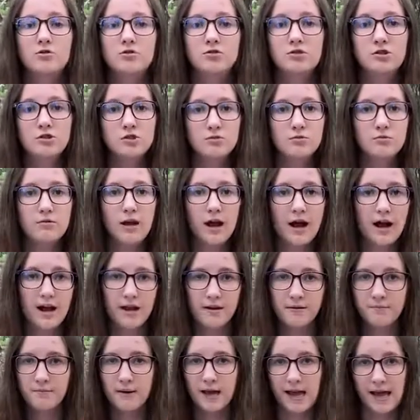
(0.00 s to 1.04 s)
Do not
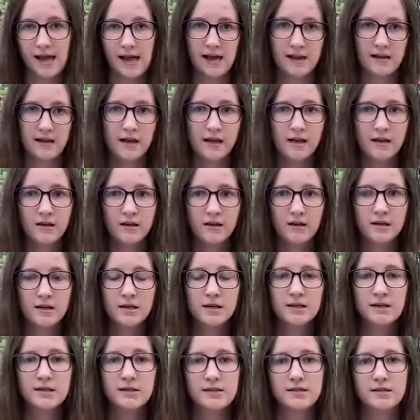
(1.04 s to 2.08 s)
panic.
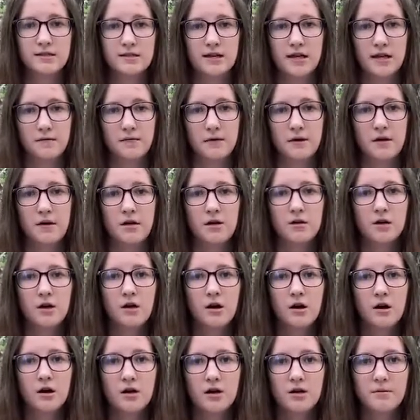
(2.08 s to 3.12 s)
Stay very
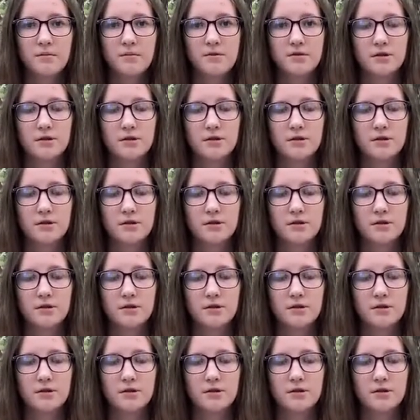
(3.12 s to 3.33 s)
calm.